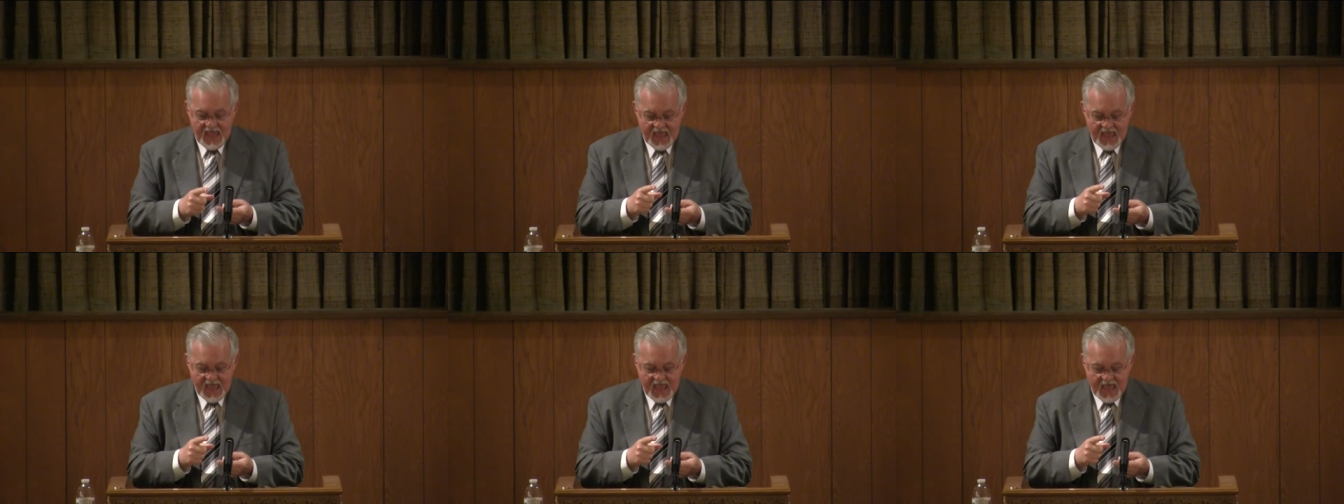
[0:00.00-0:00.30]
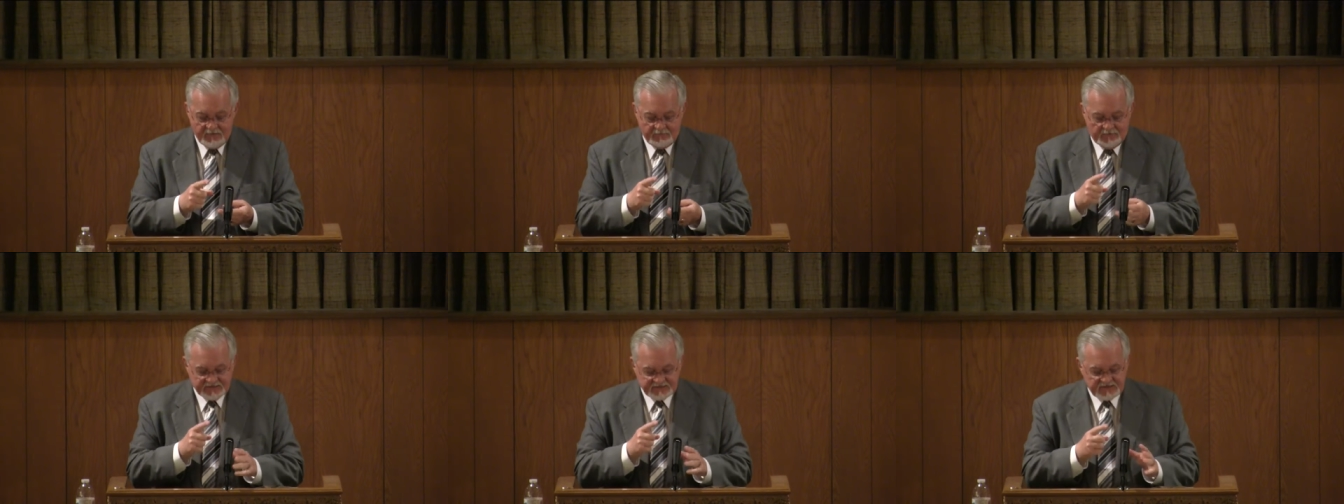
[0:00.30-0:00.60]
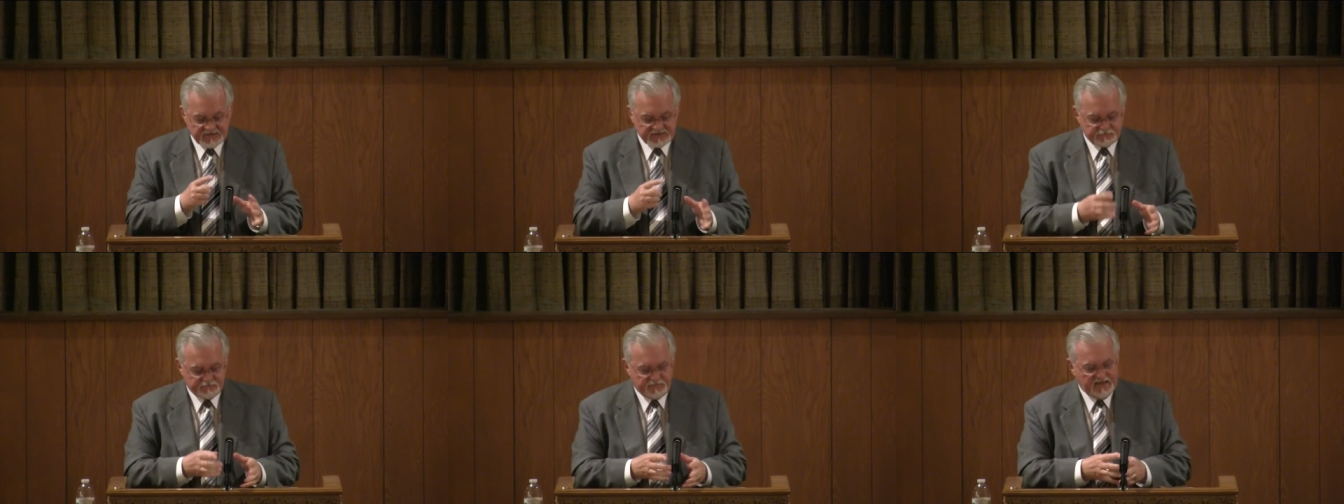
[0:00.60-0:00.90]
Am I
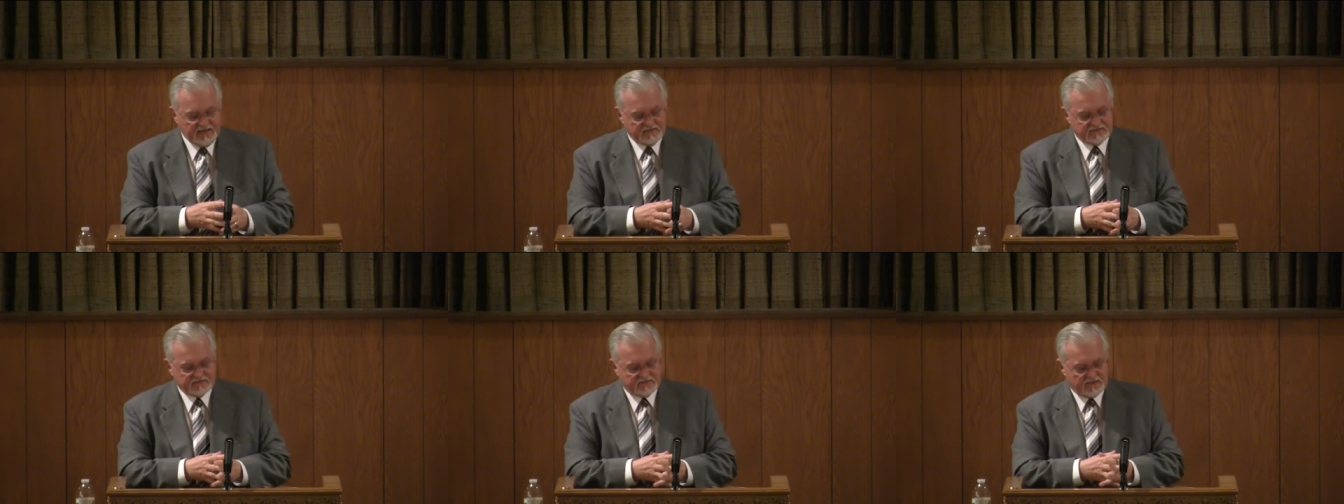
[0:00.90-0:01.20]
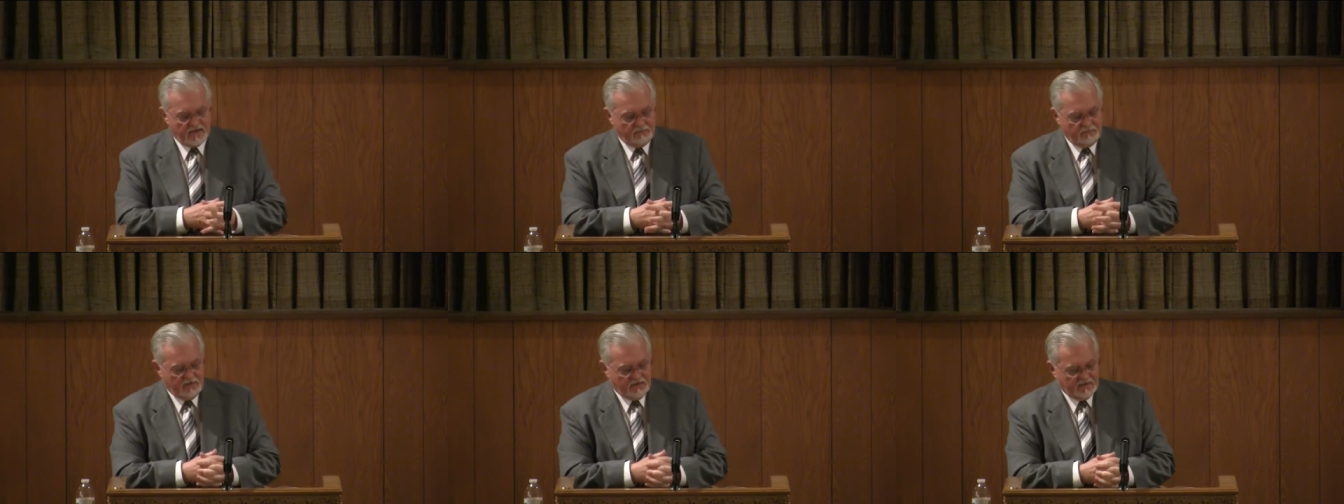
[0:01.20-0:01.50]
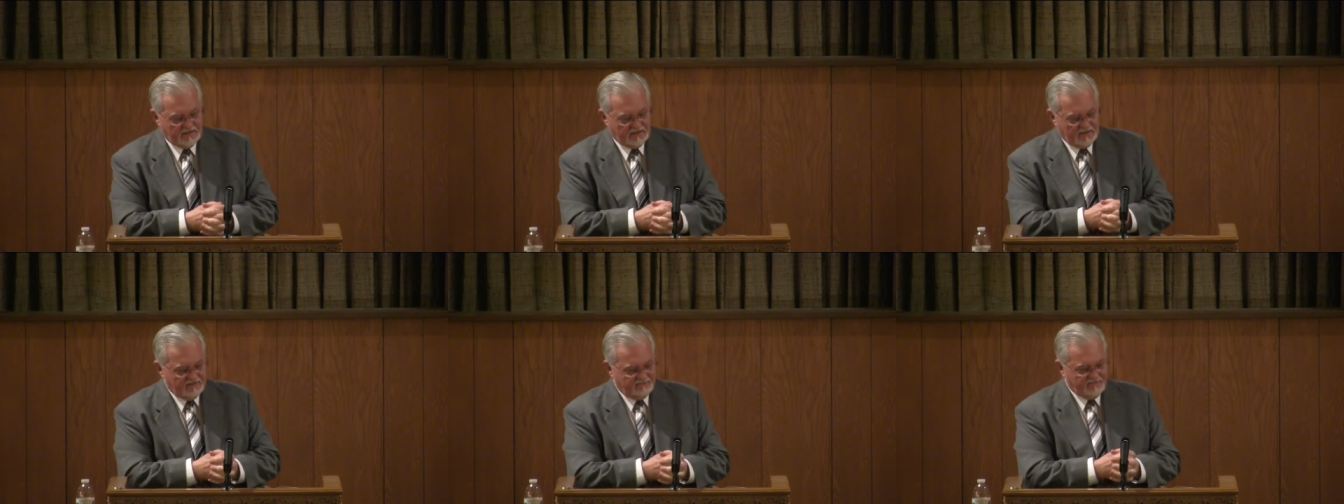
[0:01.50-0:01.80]
just being stubborn
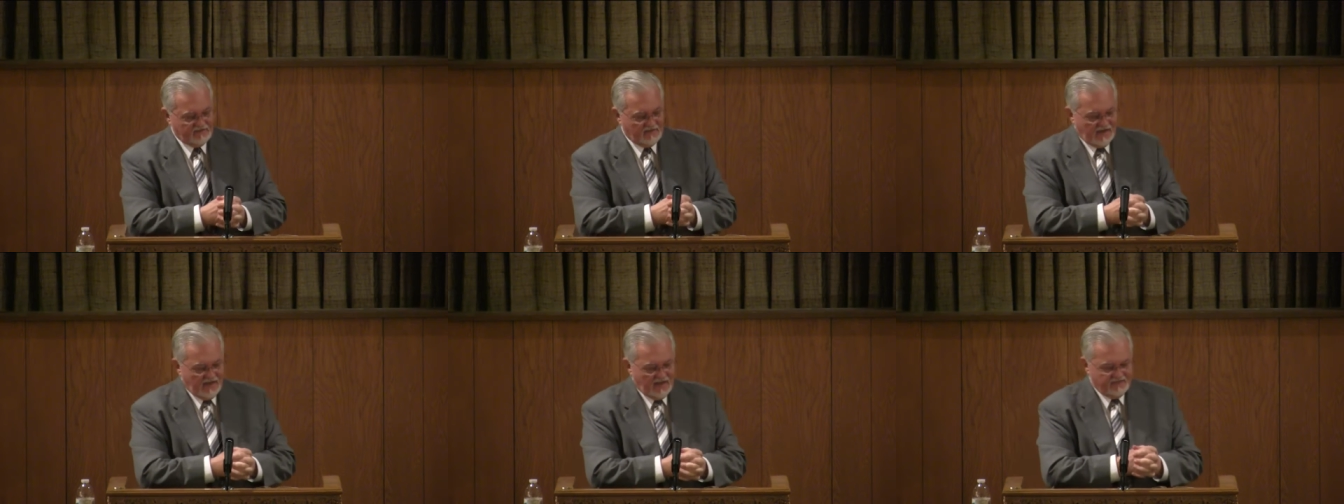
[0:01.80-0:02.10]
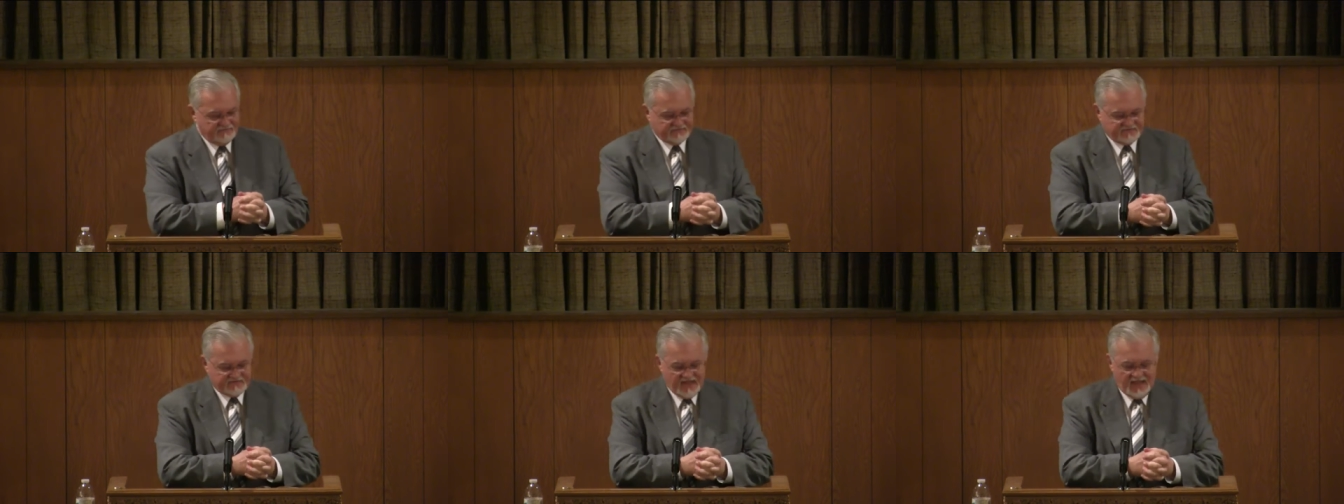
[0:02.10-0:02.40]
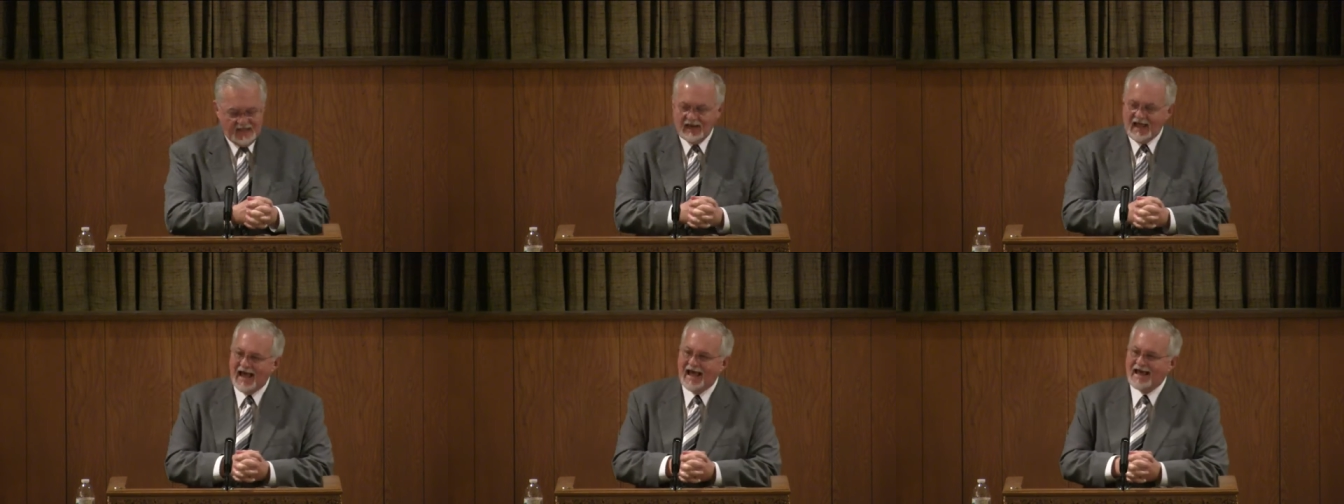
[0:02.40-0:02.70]
and living a
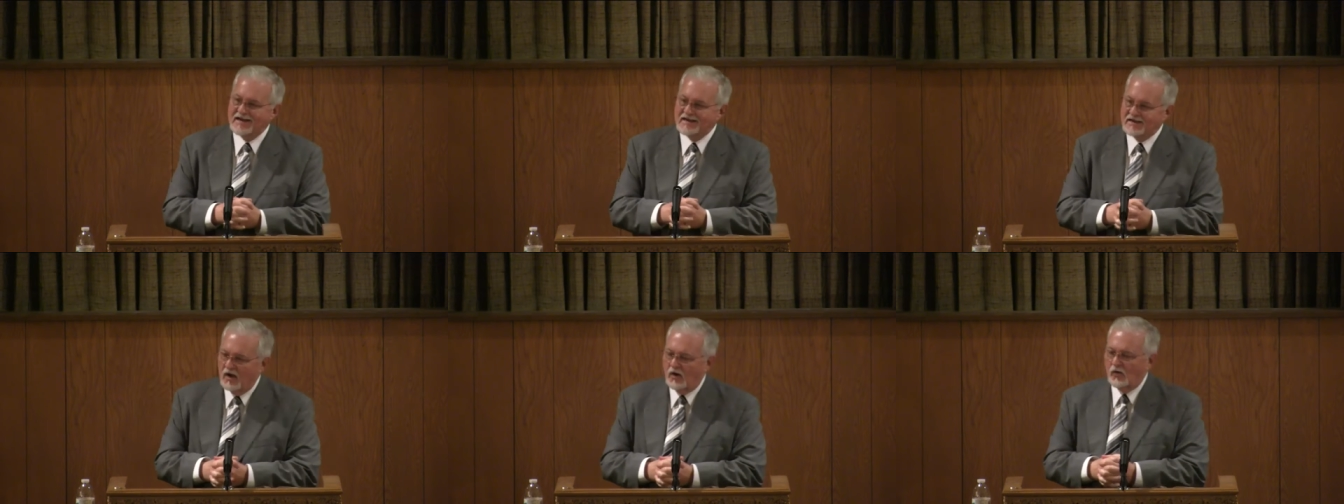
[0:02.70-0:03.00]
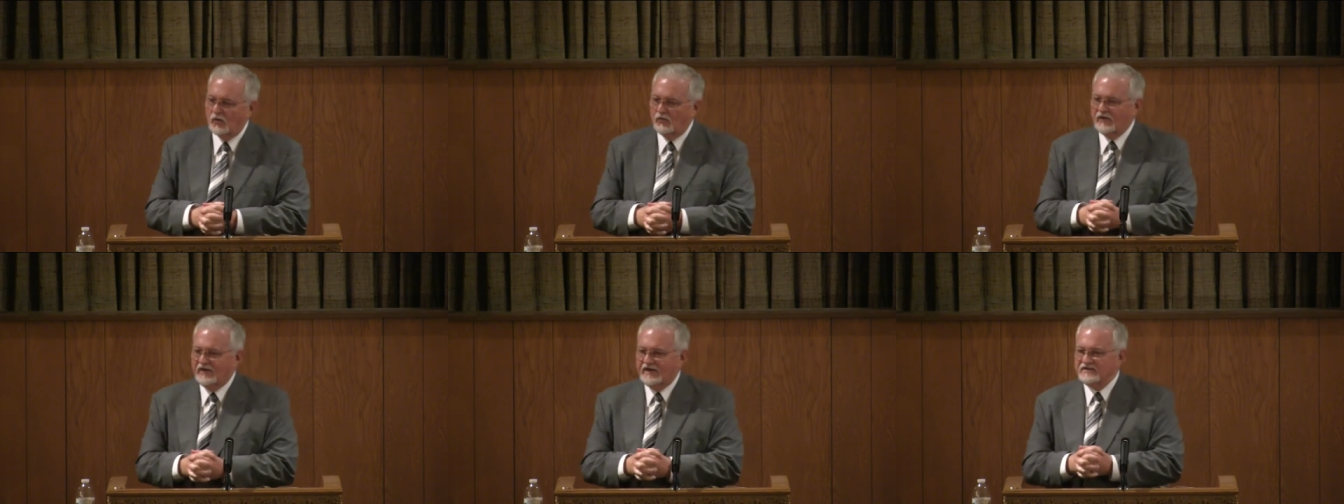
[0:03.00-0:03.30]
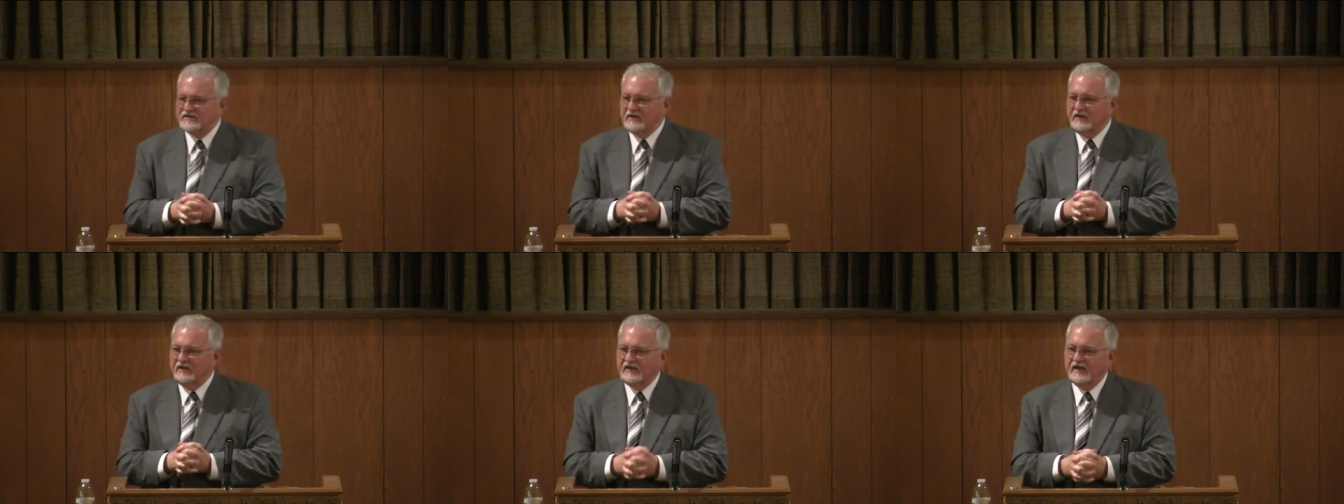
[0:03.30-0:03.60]
lifestyle I know that
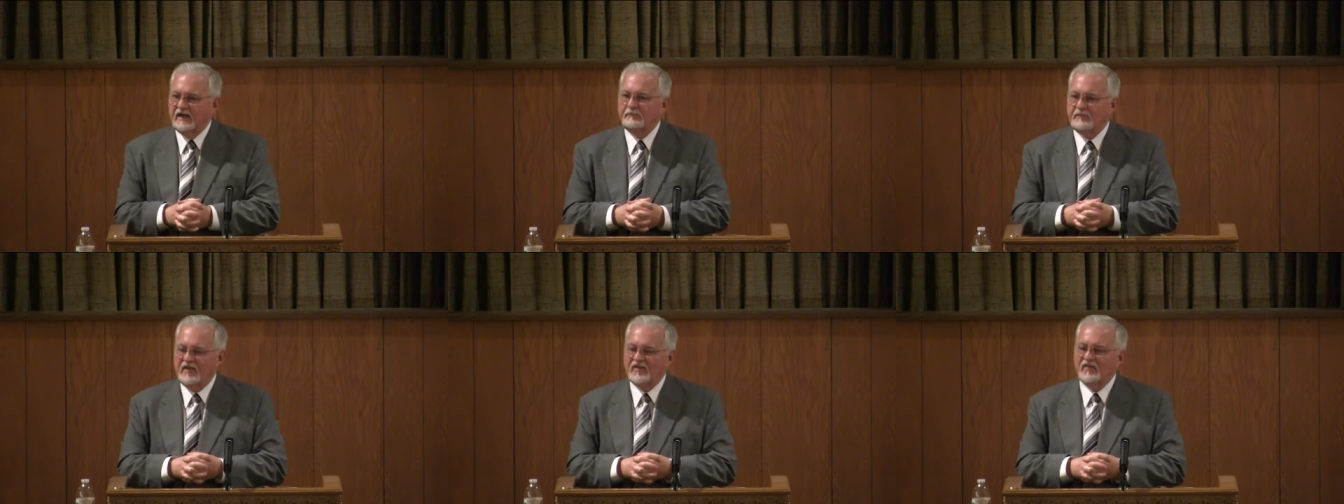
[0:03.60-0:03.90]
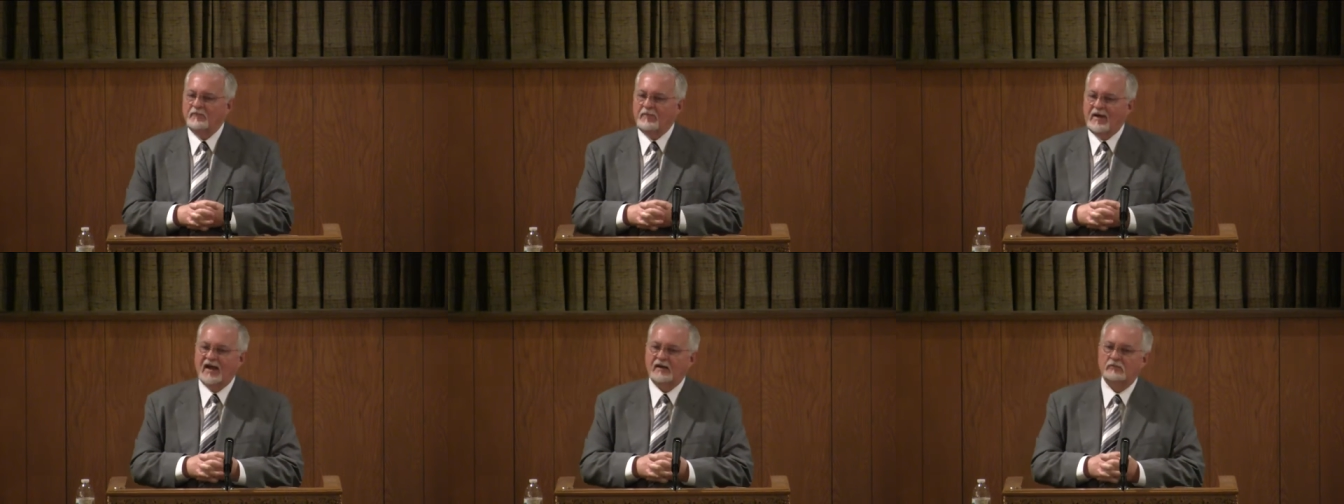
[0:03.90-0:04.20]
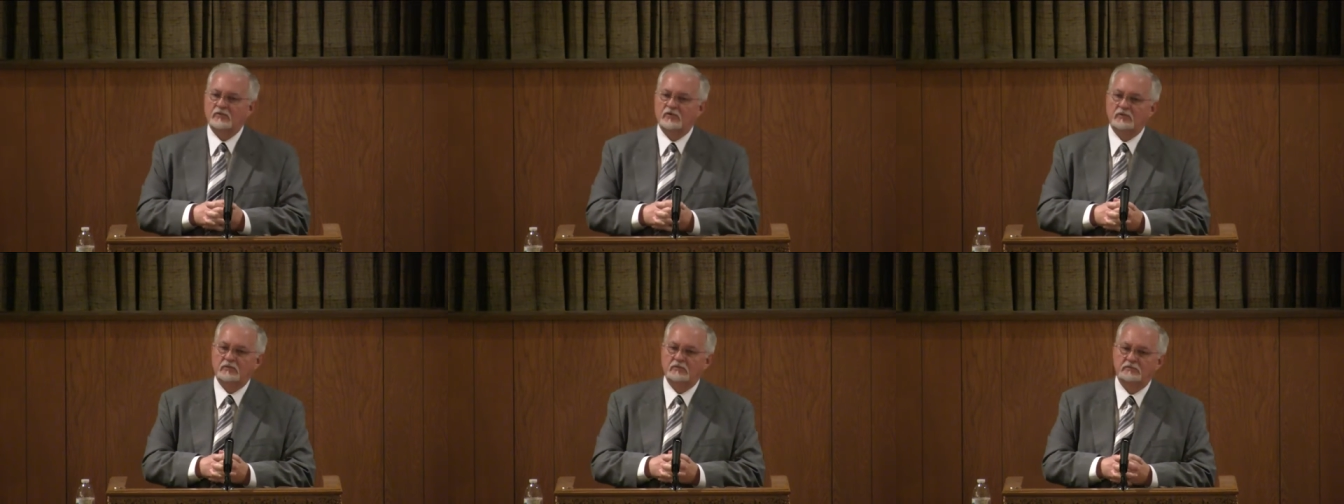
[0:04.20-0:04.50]
is condemned by the
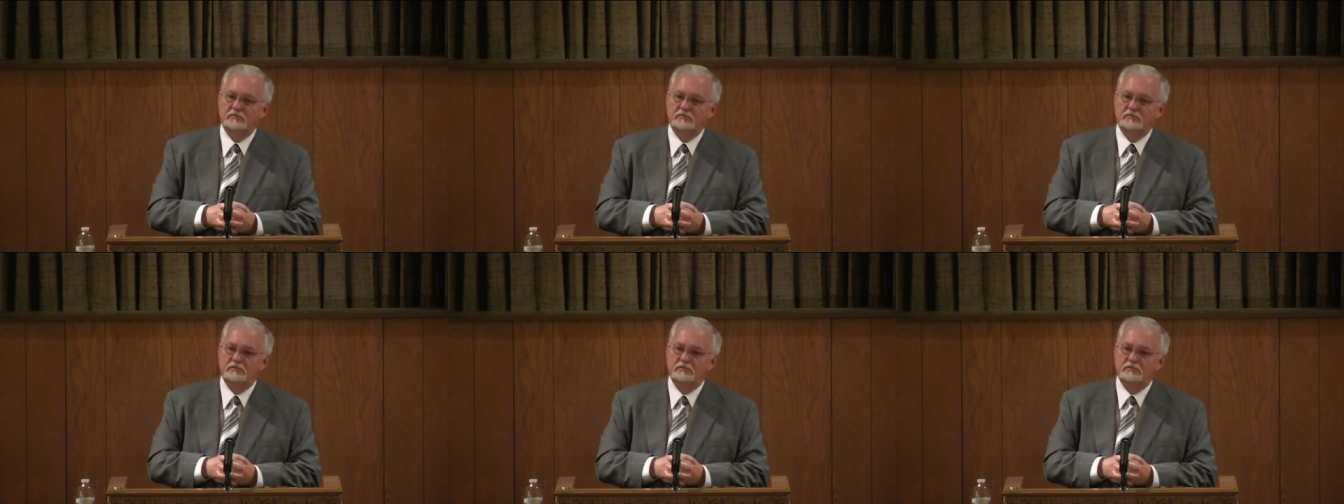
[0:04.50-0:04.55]
Bible?